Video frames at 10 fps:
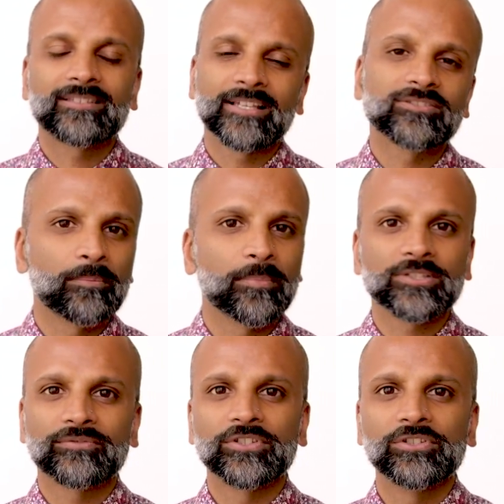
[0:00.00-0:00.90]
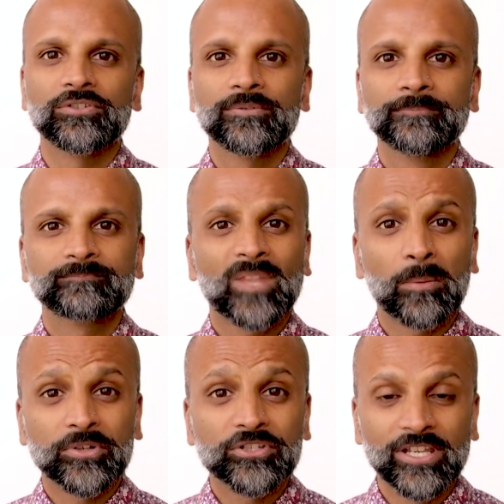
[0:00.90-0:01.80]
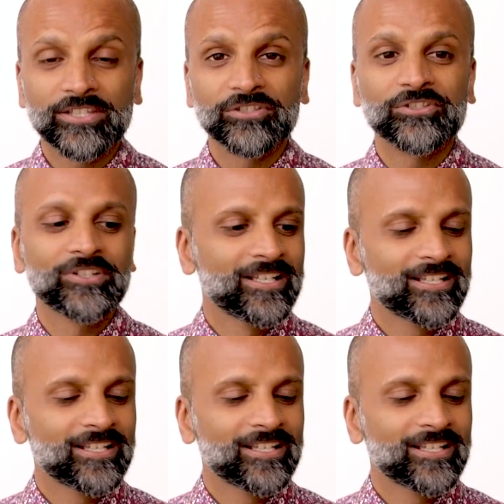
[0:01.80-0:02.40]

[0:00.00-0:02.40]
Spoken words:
Thanks so much for you. I appreciate you.